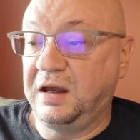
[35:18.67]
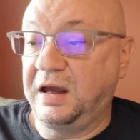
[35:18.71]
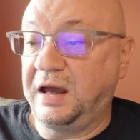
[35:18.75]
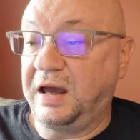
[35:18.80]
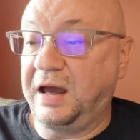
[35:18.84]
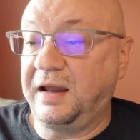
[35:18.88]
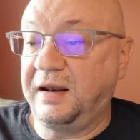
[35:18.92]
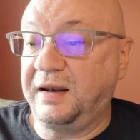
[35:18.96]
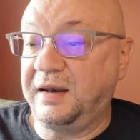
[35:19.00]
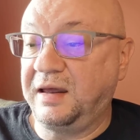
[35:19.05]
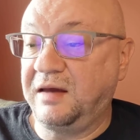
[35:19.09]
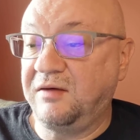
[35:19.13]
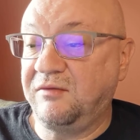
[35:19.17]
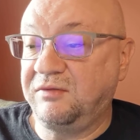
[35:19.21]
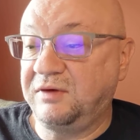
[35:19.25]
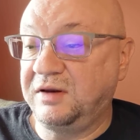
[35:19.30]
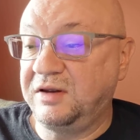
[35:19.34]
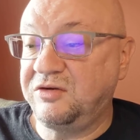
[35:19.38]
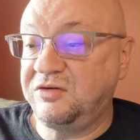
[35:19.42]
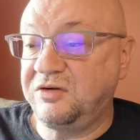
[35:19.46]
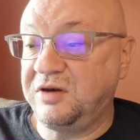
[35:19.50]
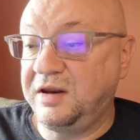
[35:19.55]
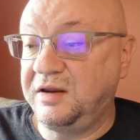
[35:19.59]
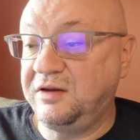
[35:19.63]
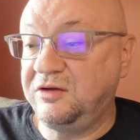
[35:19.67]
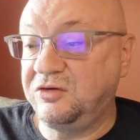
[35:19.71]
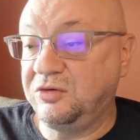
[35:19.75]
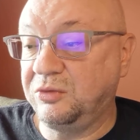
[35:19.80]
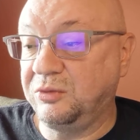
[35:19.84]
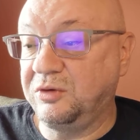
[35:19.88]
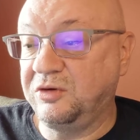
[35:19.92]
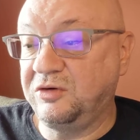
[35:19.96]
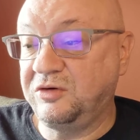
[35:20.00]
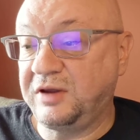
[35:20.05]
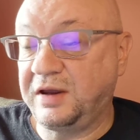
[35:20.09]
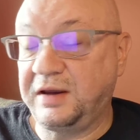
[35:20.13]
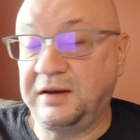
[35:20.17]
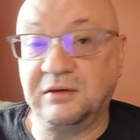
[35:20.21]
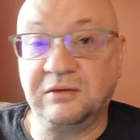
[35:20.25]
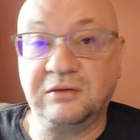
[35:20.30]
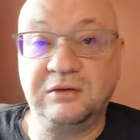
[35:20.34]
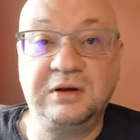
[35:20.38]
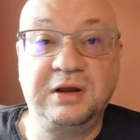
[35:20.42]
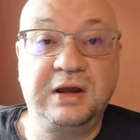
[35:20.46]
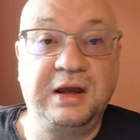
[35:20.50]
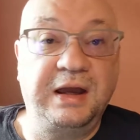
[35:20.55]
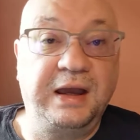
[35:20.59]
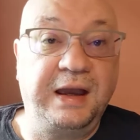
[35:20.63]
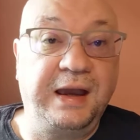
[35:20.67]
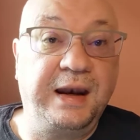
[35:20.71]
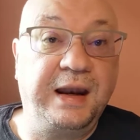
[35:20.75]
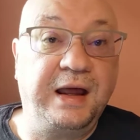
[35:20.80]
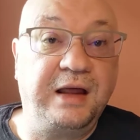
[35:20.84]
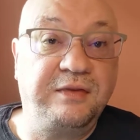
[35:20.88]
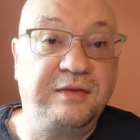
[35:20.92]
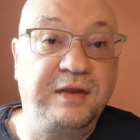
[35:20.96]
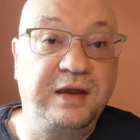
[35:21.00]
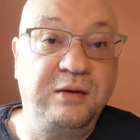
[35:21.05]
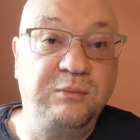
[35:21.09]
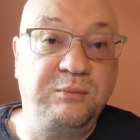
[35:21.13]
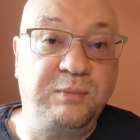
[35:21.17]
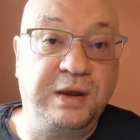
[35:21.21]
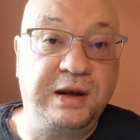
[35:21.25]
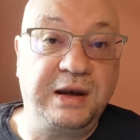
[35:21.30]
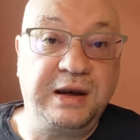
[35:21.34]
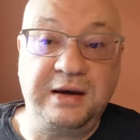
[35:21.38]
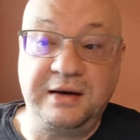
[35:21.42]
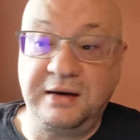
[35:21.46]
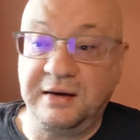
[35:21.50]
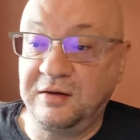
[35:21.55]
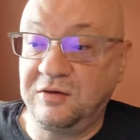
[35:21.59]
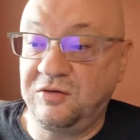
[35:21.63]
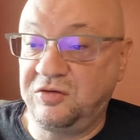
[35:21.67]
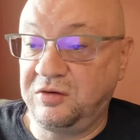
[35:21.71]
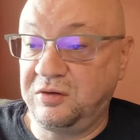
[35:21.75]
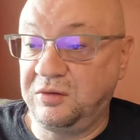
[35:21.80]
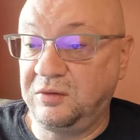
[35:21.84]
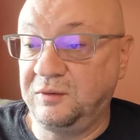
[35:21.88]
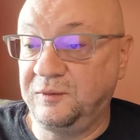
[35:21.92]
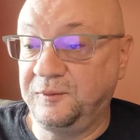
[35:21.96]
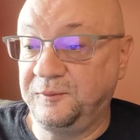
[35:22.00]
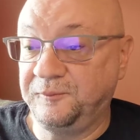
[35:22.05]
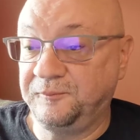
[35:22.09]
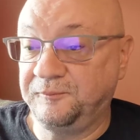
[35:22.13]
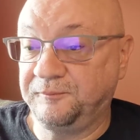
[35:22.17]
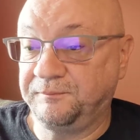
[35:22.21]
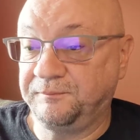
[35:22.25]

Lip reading: I loved listening to her tale, and I think Biddy did too.